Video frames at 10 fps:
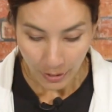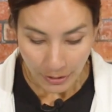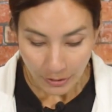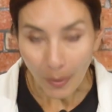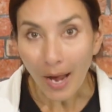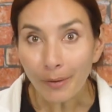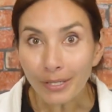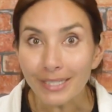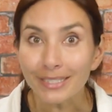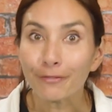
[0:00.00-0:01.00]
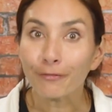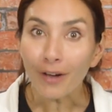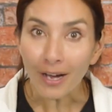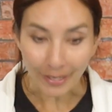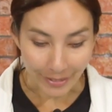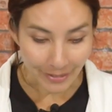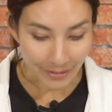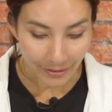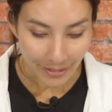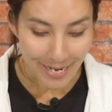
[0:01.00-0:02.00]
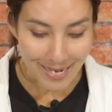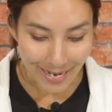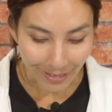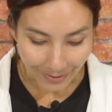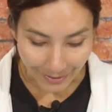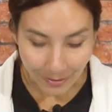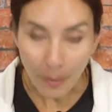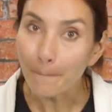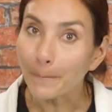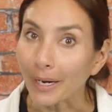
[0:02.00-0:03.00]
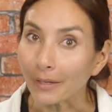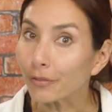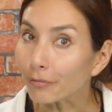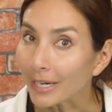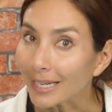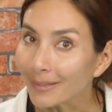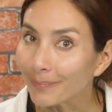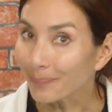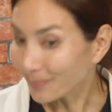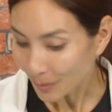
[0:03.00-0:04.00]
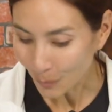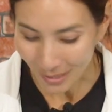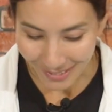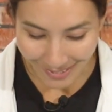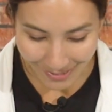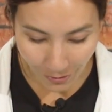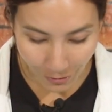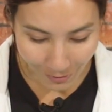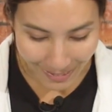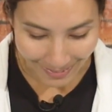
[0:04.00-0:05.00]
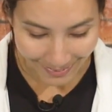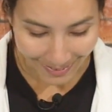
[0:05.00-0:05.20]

So I'm gonna divide 9 by 3, which is 3.